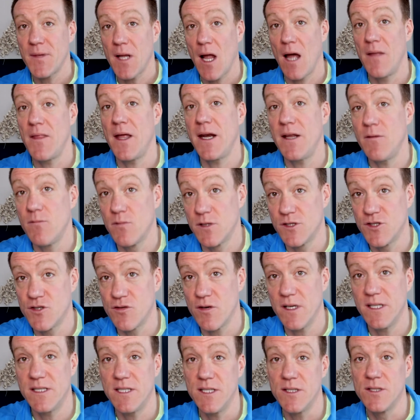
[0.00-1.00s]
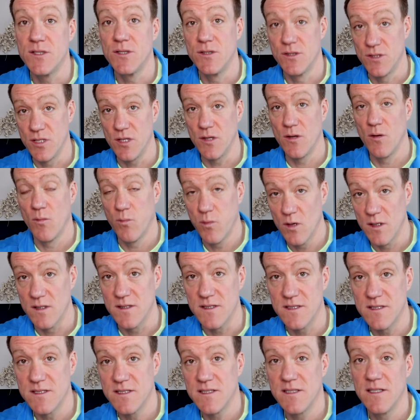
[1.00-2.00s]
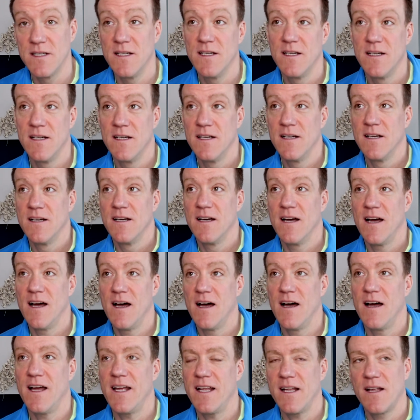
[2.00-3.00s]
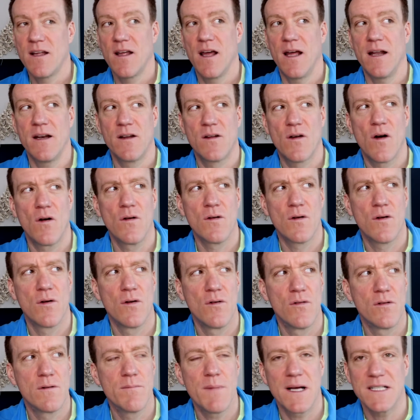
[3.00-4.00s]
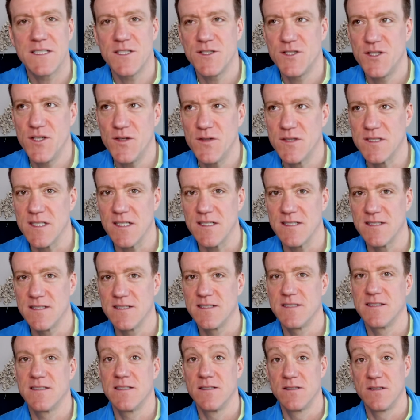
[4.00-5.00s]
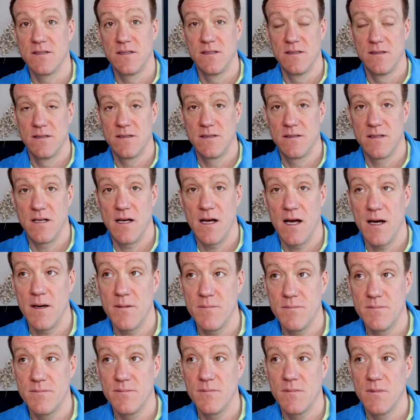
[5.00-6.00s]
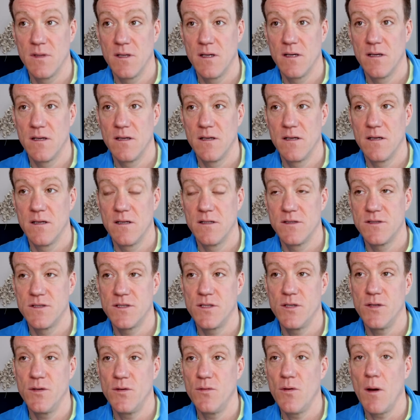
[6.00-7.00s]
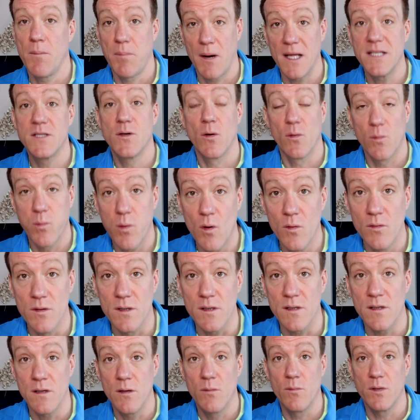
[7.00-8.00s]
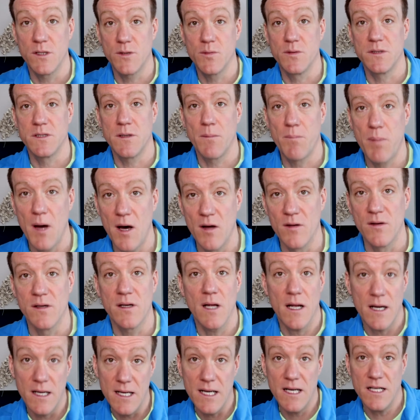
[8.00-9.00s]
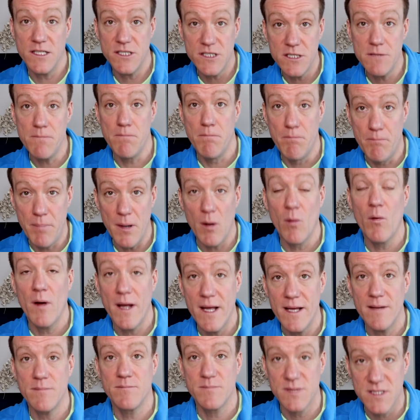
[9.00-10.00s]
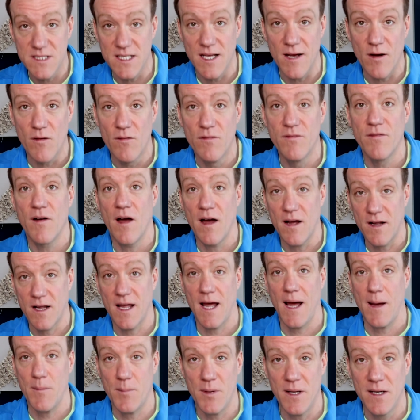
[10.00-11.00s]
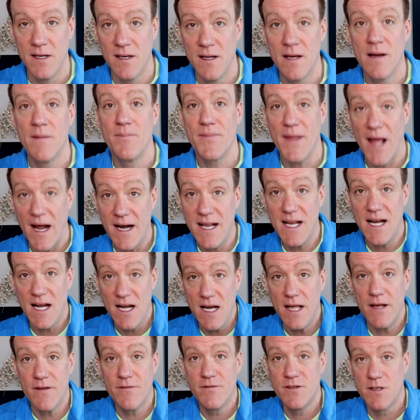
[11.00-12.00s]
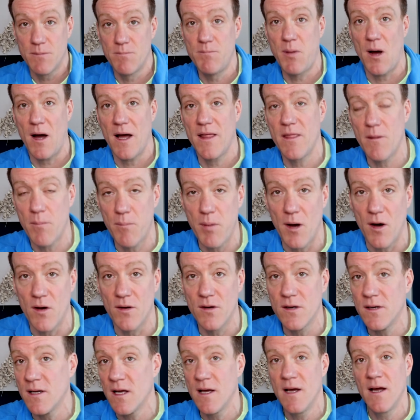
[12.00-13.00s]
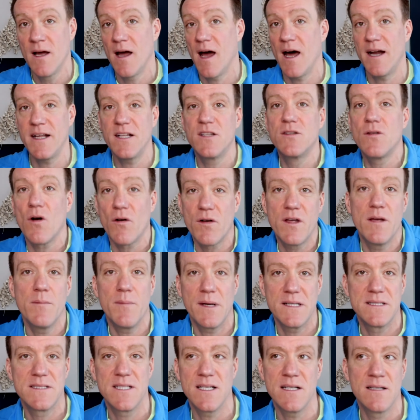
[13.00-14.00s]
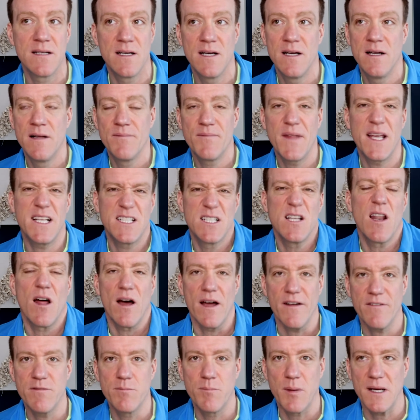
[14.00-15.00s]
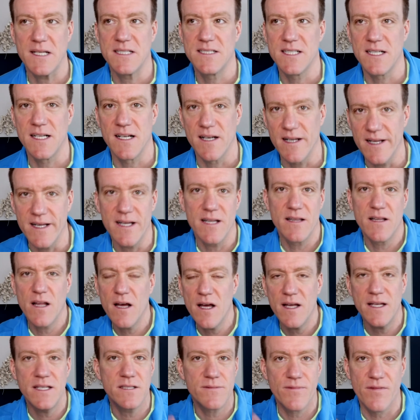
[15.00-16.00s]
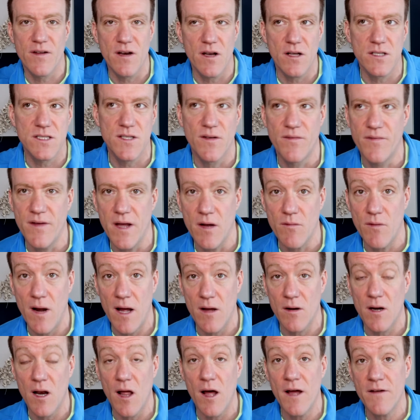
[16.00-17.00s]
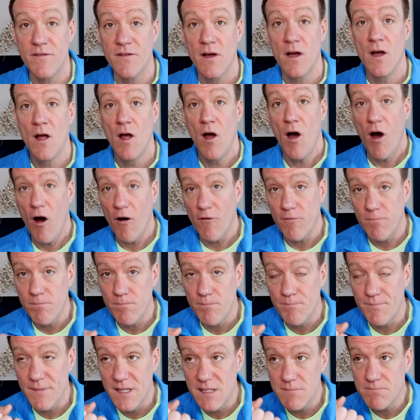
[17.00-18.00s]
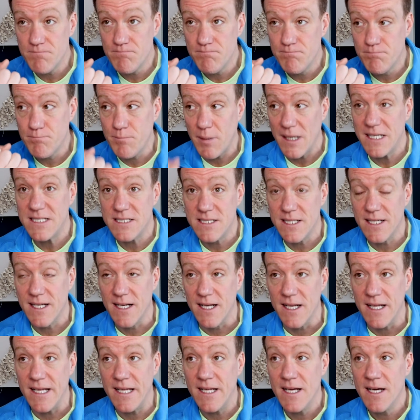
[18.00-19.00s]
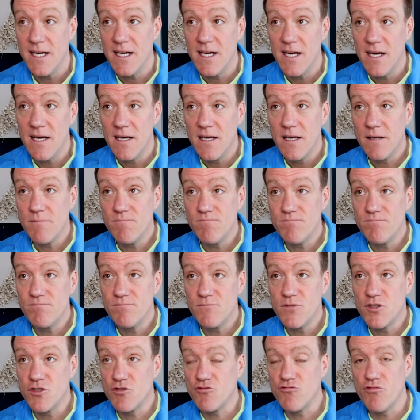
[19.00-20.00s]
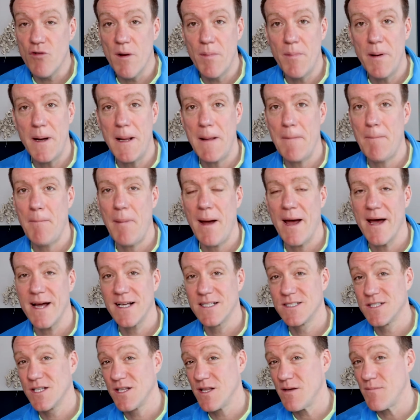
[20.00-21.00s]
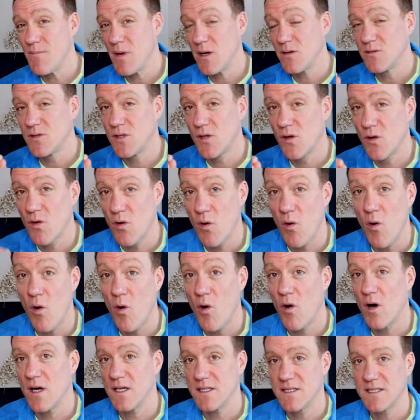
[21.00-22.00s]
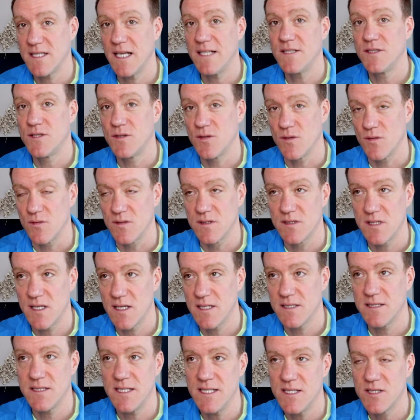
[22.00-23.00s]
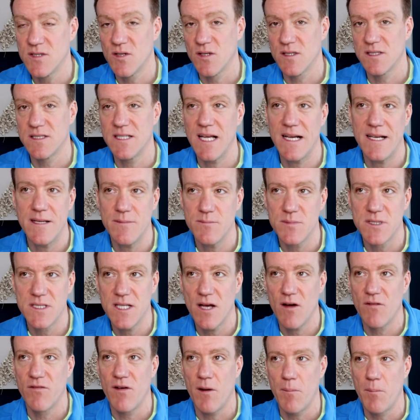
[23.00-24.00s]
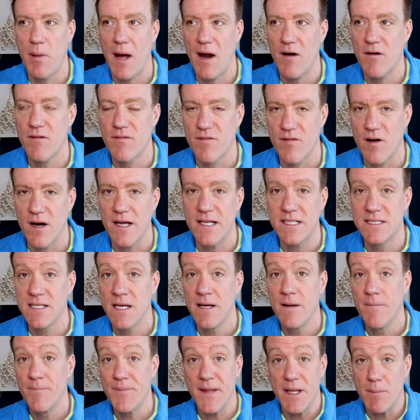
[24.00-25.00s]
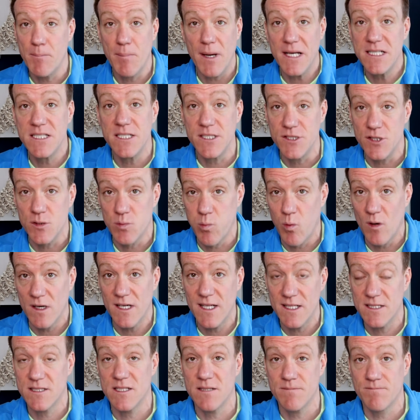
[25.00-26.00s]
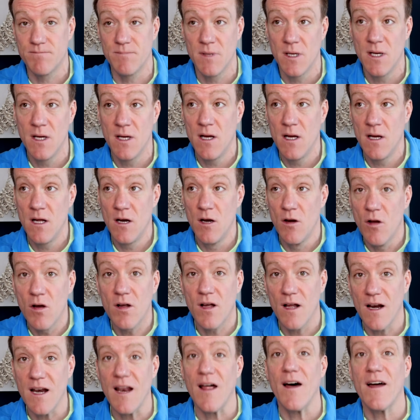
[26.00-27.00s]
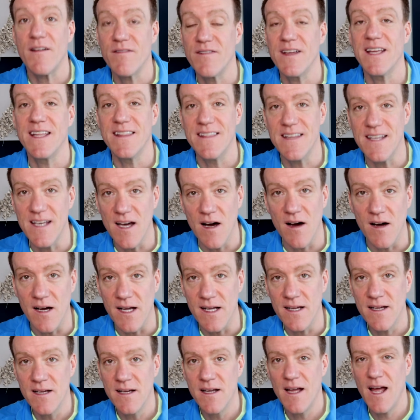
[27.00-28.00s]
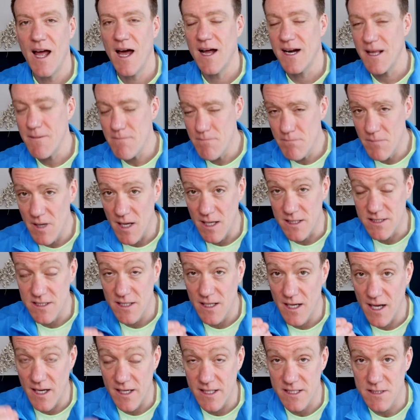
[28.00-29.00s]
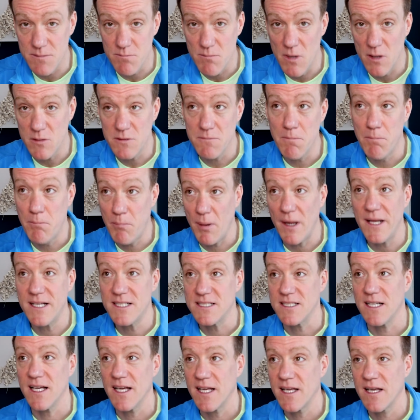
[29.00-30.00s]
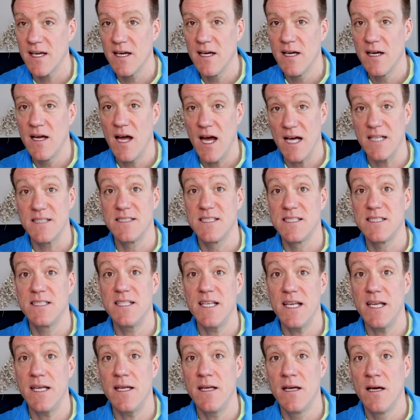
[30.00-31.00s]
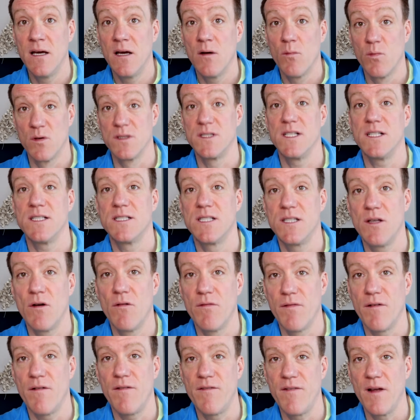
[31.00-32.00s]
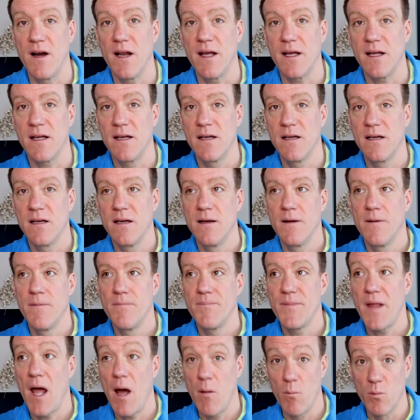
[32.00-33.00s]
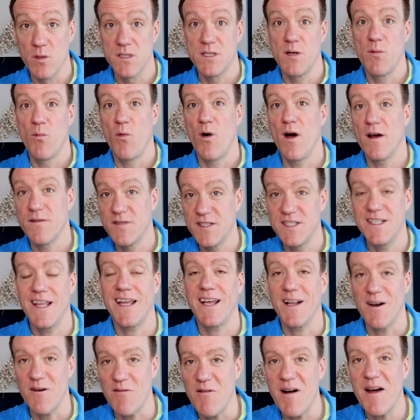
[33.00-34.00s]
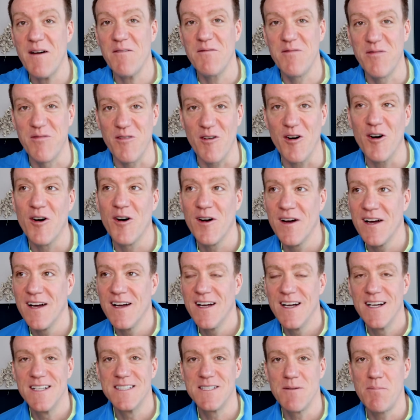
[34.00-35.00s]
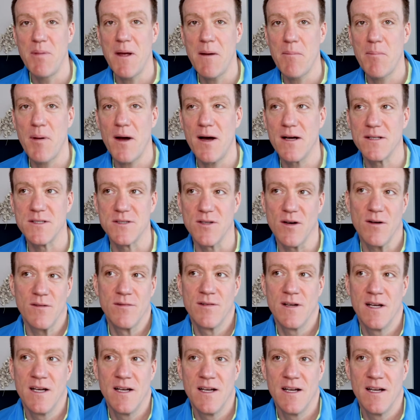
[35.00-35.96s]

And then he retreated to the woods in Concord, Massachusetts, to a place called Wouldnt, which was the pond, and he literally built himself a cabin and he lived by the pond and he documented his life basically, and his philosophy around life of basically stripping it back to the most core essentials. As he sort of said himself, I'll paraphrase, he basically just wanted to look at life in the eye, at its most basic, and see, was it still fulfilling and was it worth sticking around for, to be a part of,